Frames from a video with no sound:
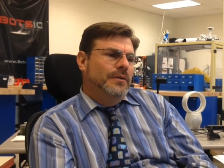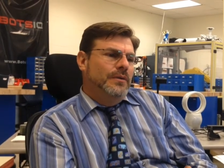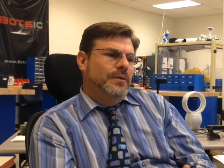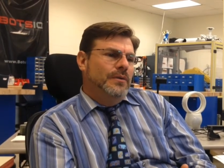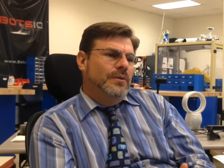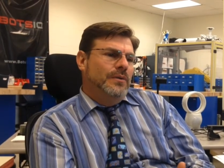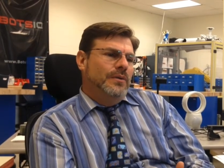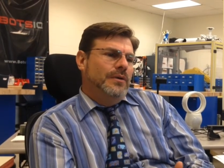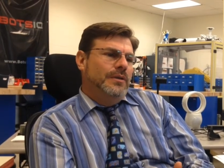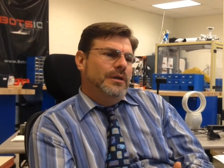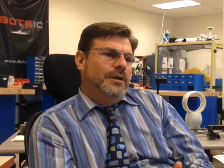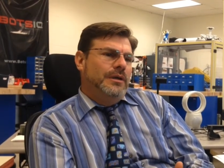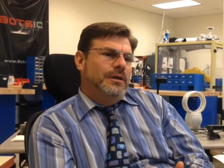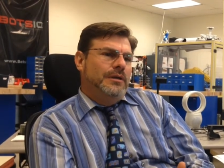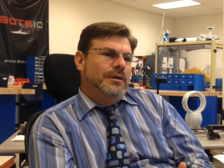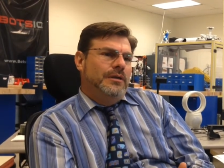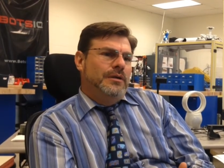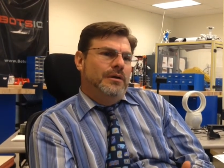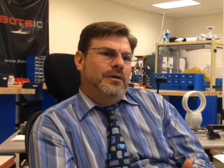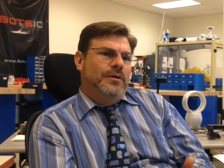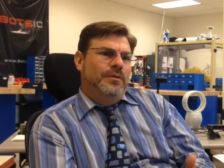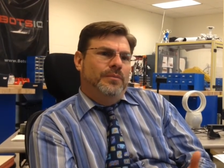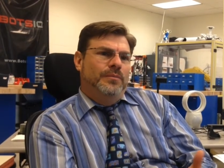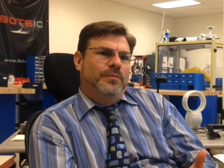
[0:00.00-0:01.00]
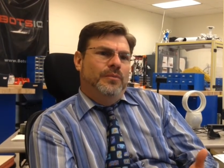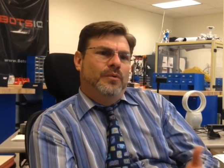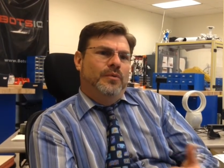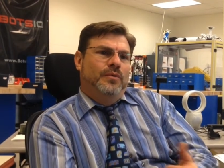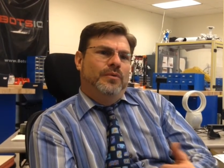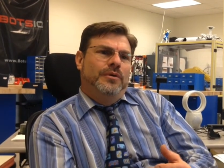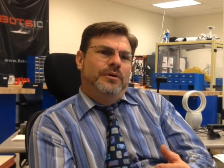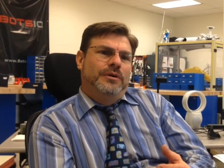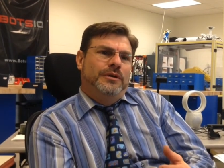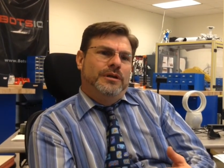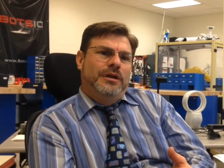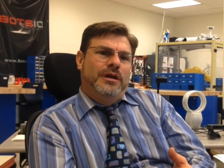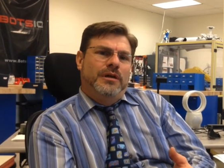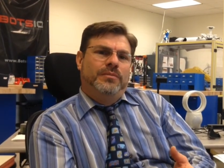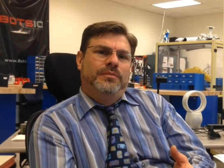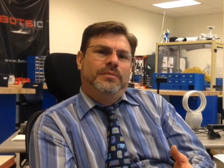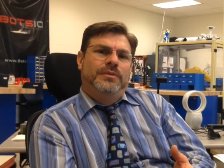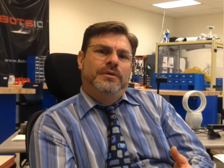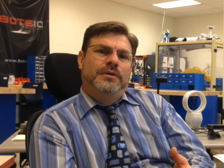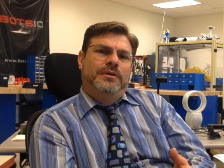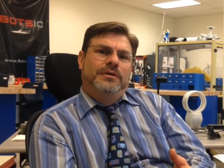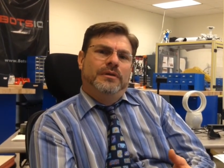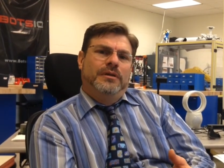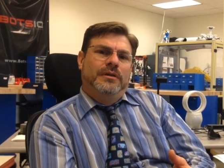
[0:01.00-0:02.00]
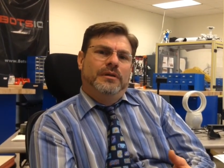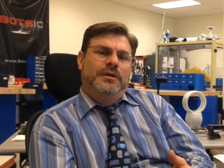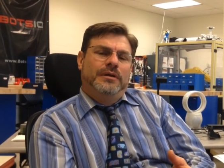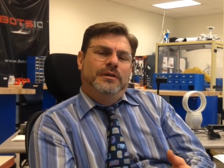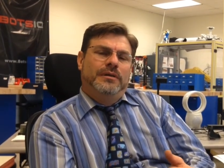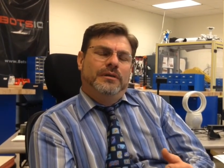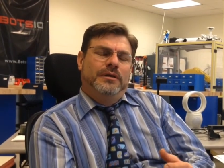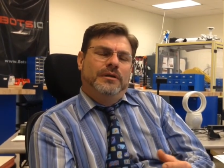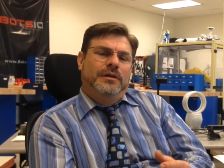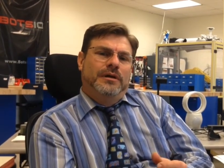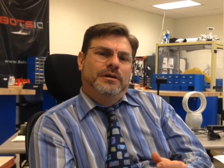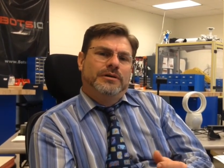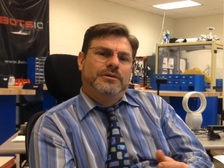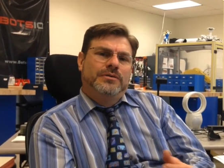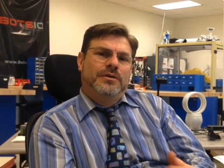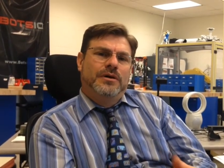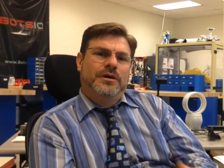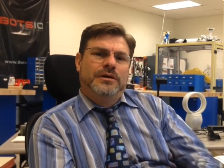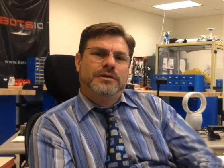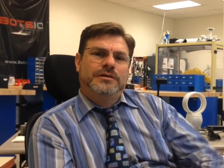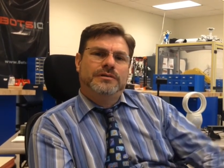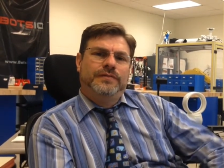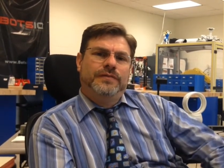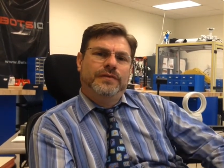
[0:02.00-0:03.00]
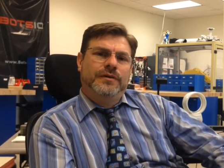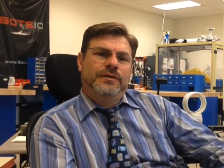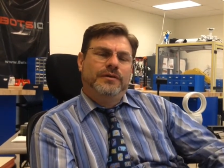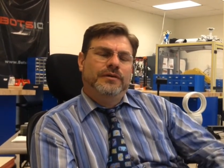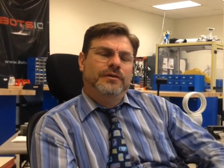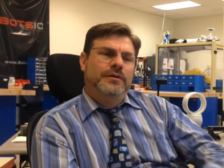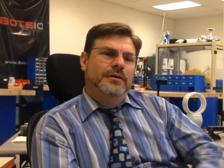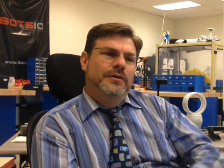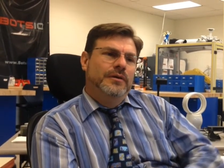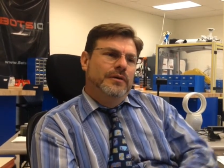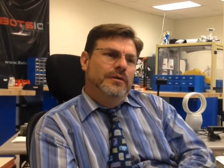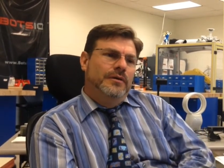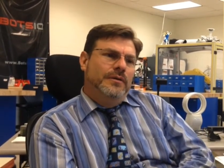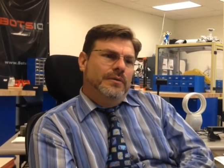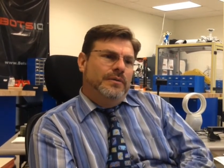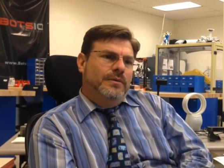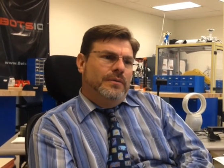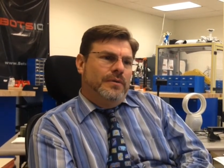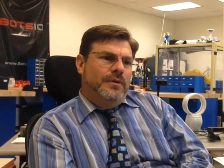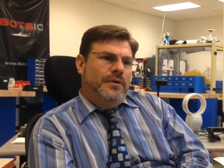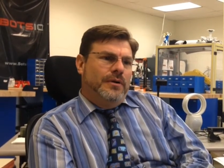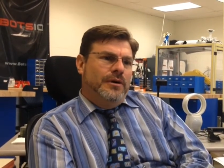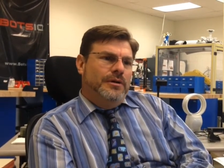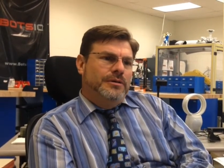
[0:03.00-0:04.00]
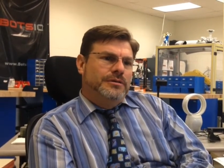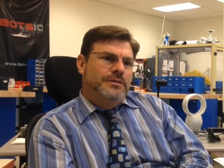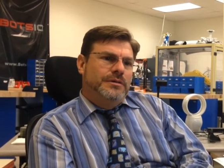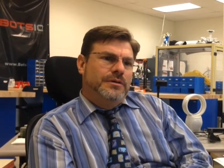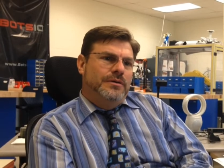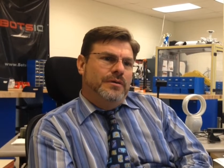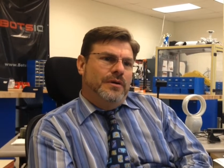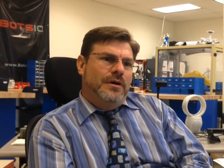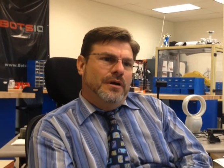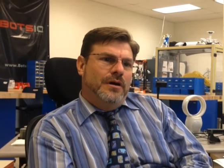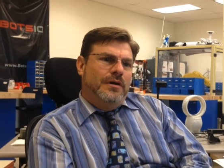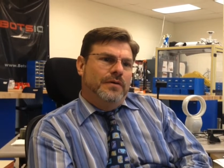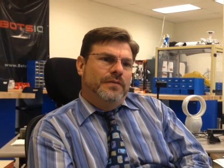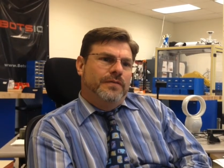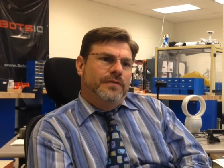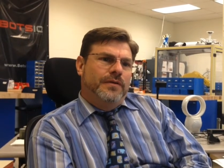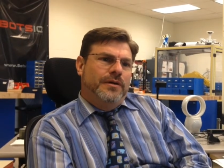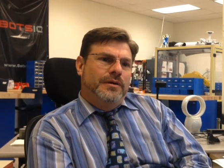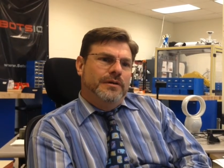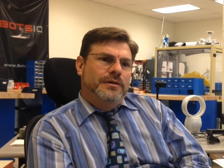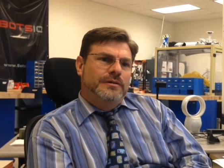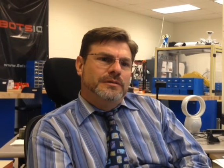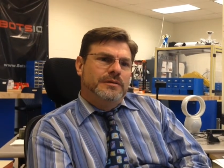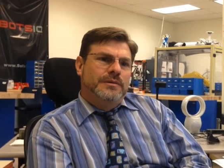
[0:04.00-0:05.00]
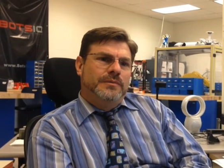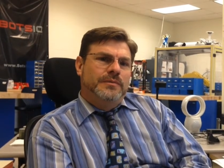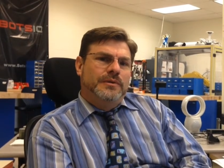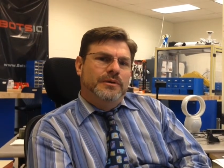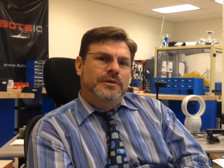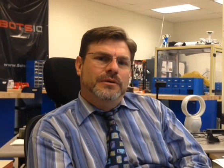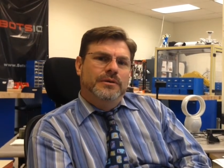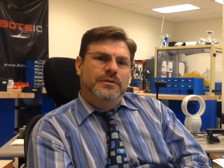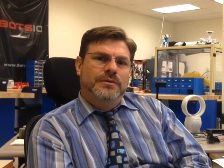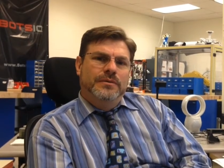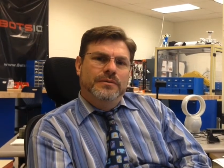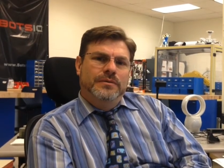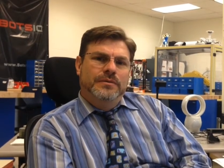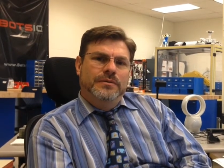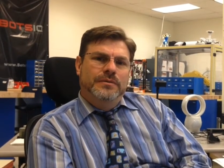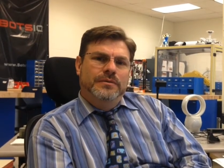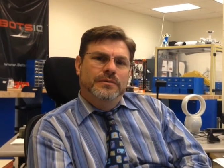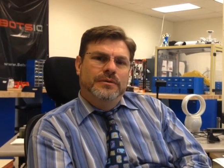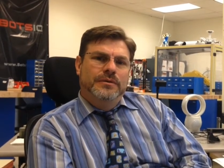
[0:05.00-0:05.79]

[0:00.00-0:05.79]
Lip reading: Or they can go more in depth in the electronics field. We're also offering some new